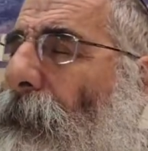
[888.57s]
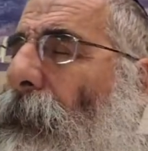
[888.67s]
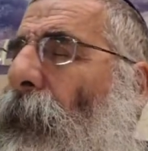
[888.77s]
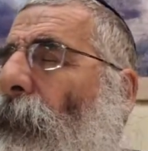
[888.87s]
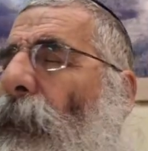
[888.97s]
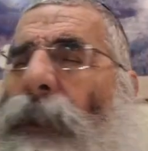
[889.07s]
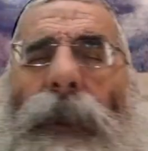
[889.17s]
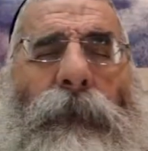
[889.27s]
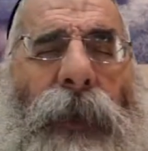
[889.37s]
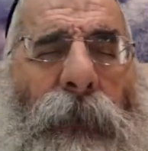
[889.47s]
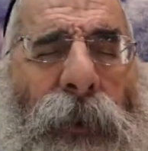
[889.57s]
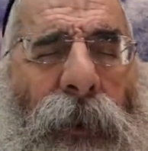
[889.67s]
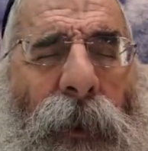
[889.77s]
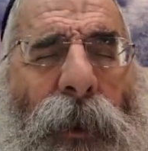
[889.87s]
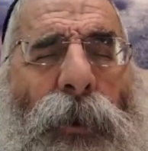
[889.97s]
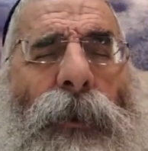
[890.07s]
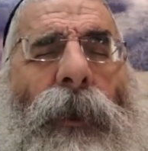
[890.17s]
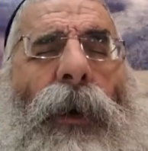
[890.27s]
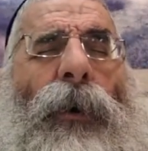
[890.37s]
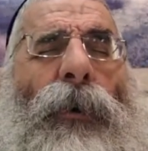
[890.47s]
You don't see people that you
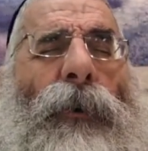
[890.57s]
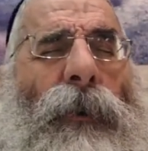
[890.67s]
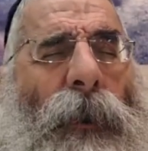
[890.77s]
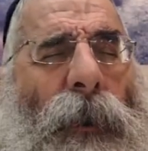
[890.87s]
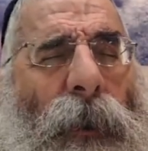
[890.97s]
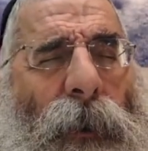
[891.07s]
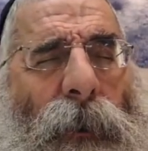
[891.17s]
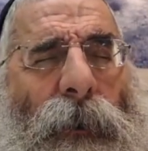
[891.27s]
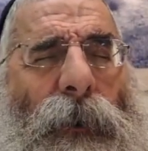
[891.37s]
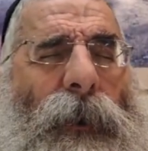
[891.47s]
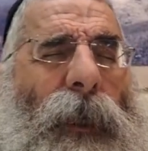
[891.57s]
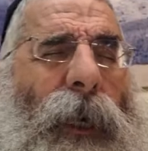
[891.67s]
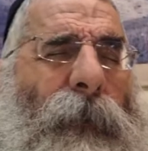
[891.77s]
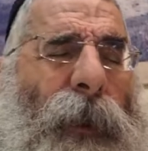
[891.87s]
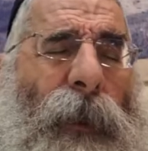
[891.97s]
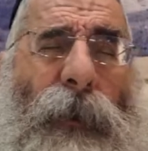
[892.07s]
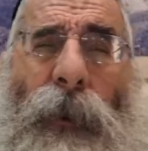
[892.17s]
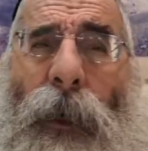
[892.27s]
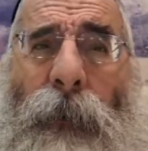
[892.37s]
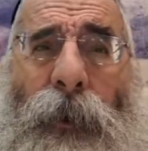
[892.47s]
know climbing into
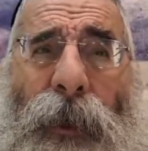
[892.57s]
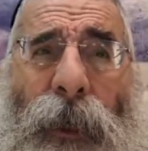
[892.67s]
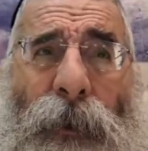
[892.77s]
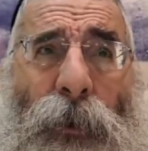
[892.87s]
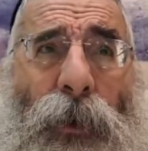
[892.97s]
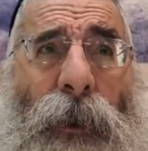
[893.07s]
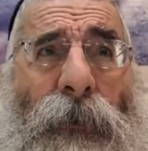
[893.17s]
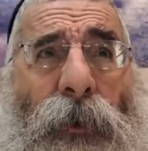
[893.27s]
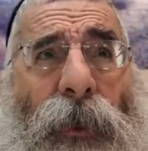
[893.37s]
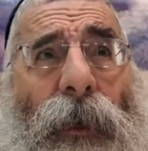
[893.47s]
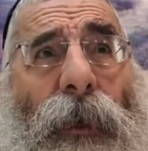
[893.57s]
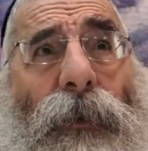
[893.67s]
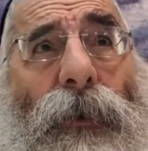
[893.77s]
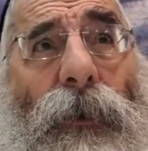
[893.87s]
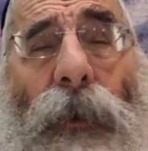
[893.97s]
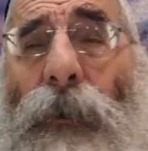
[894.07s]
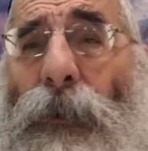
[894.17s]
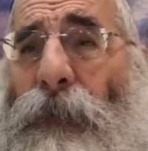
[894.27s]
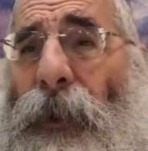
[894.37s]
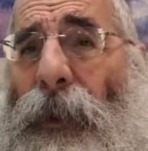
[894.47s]
garbage cans looking for things.
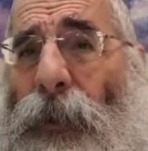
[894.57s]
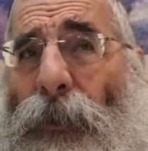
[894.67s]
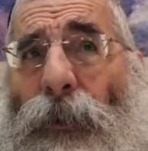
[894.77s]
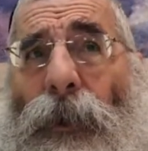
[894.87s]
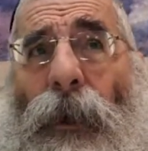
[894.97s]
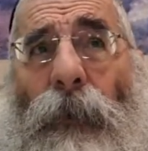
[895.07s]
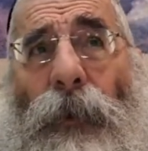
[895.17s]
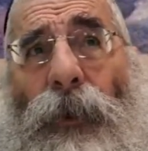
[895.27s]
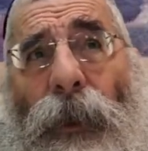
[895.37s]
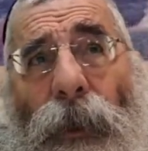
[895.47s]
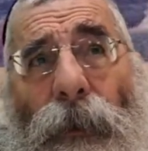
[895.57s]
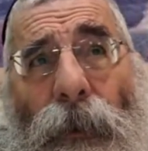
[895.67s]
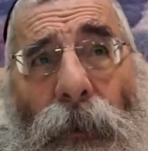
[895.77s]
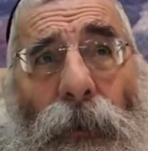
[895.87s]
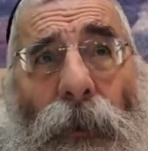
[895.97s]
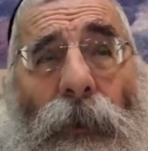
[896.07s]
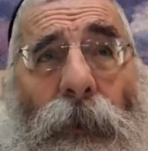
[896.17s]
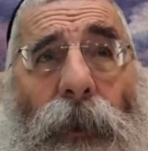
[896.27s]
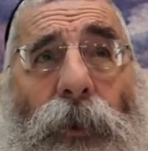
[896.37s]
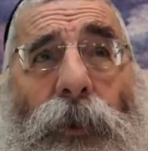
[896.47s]
Those big, huge garbage cans. These
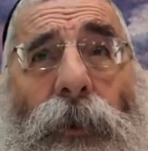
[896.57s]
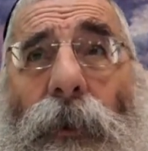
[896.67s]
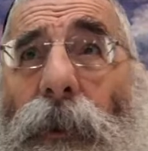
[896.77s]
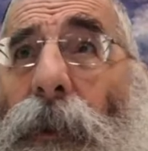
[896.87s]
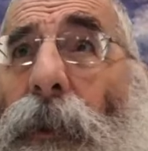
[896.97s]
called the turtles,